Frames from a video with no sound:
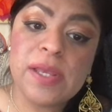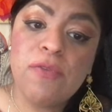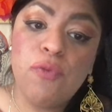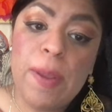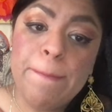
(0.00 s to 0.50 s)
If
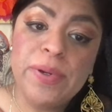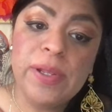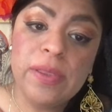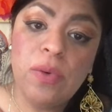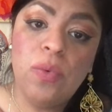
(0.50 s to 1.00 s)
we put
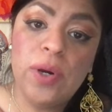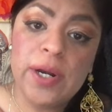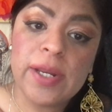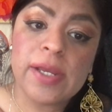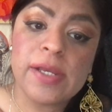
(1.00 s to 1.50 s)
in the
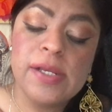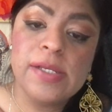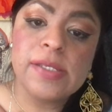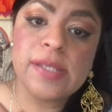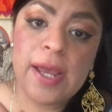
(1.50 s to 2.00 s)
work,
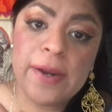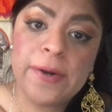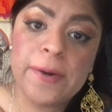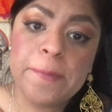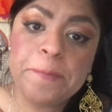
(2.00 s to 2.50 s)

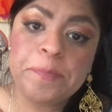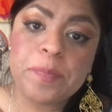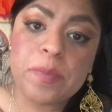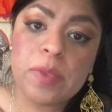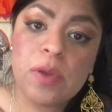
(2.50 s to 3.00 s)
Saturn,
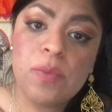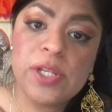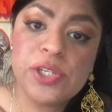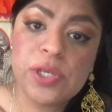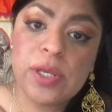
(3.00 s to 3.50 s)

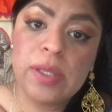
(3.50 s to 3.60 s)
which,